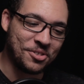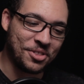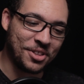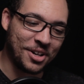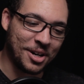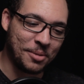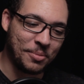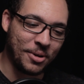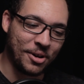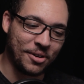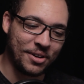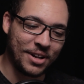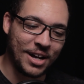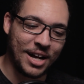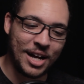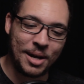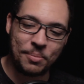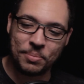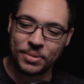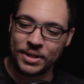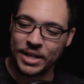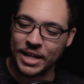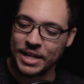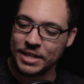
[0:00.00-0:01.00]
you thought about
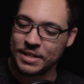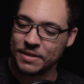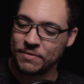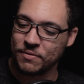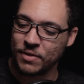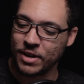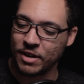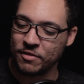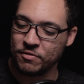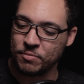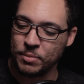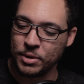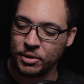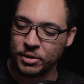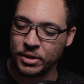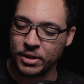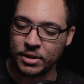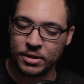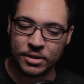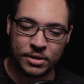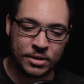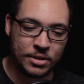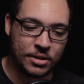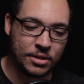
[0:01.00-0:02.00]
HOPLITE
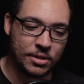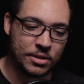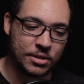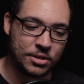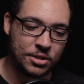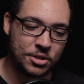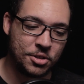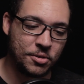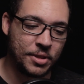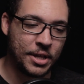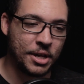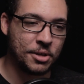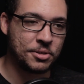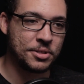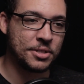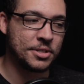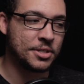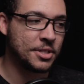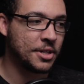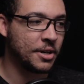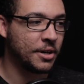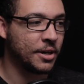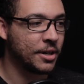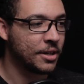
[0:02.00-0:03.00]

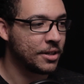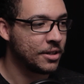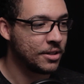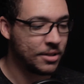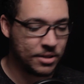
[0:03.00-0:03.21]
2000, sorry.